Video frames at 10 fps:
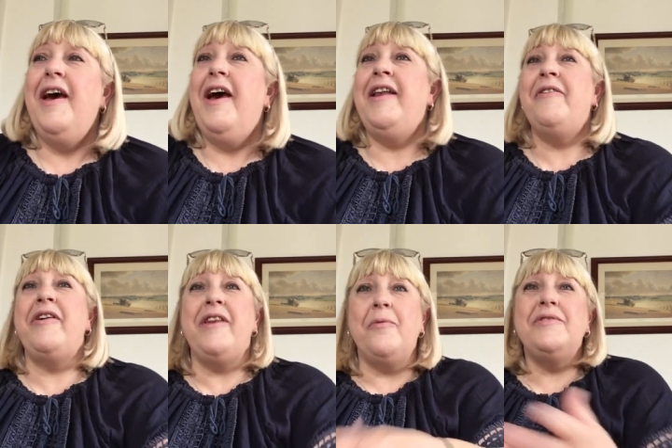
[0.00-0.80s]
Anyway,
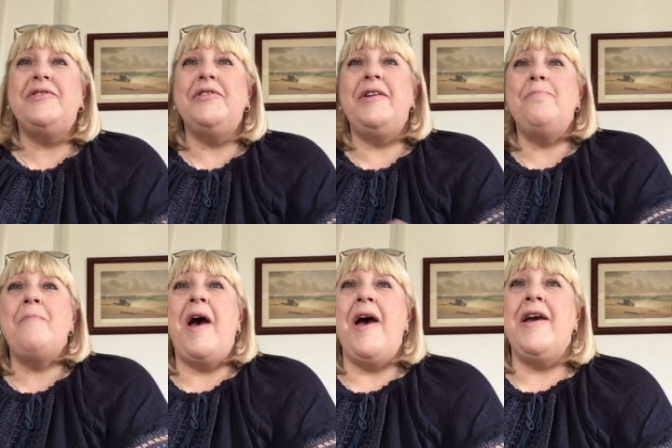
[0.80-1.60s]
that was done in
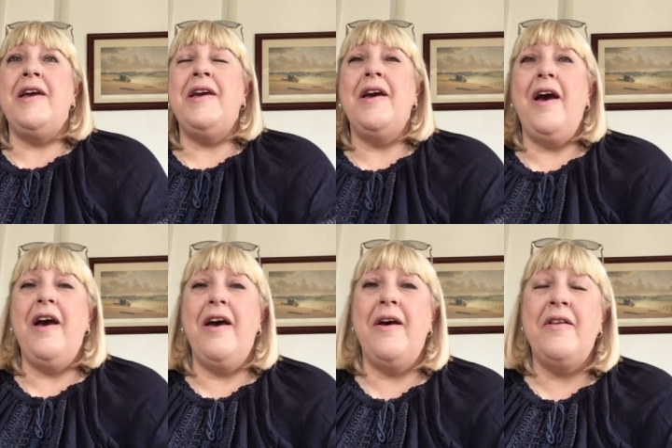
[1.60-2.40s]
May,
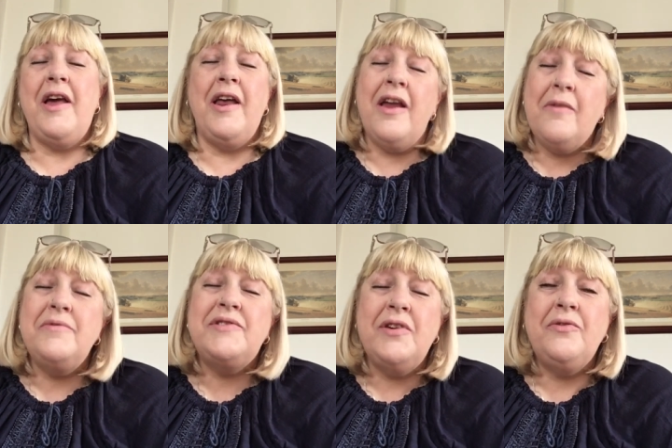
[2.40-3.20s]
and and I'm
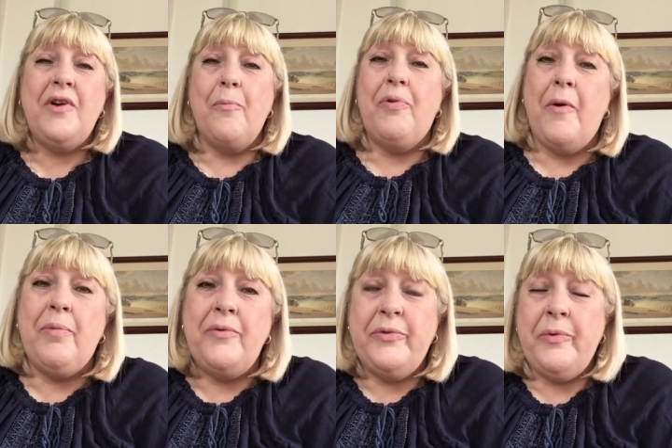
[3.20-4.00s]
still got
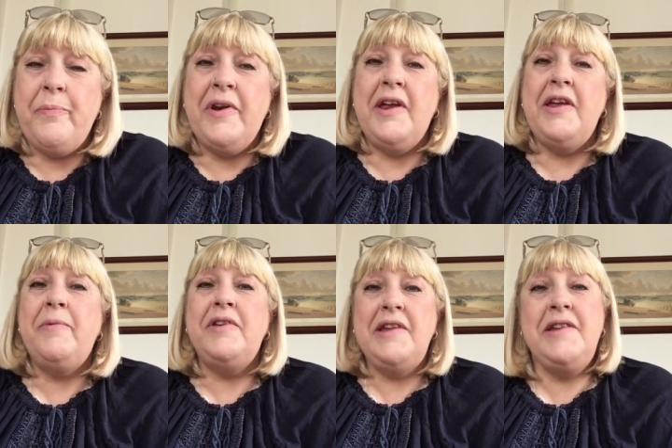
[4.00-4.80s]
problems with my knee.
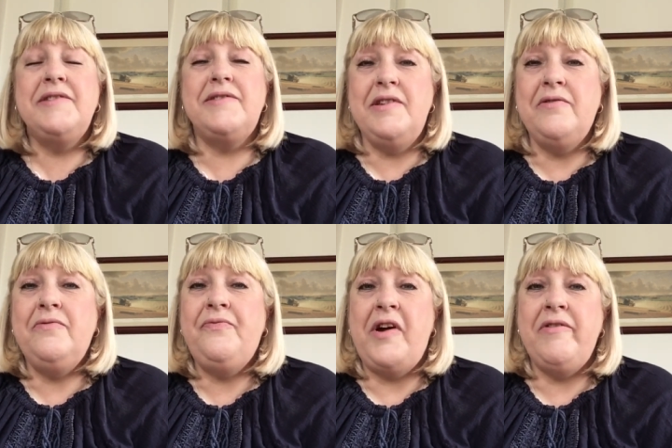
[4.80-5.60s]
My knee's still
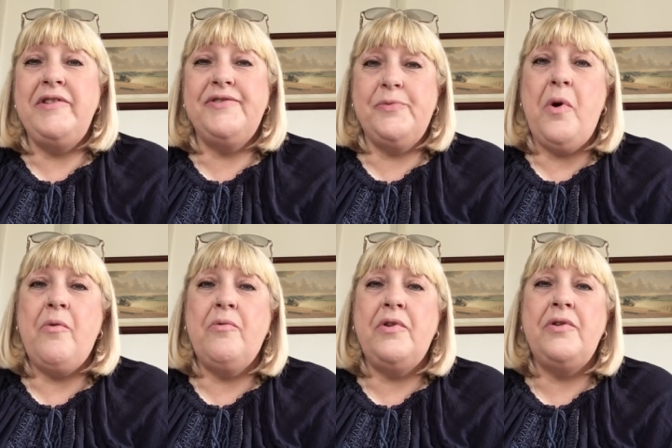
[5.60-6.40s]
very
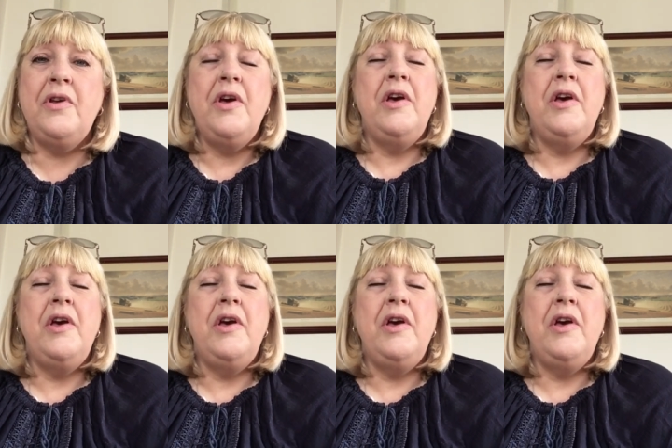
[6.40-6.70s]
swollen,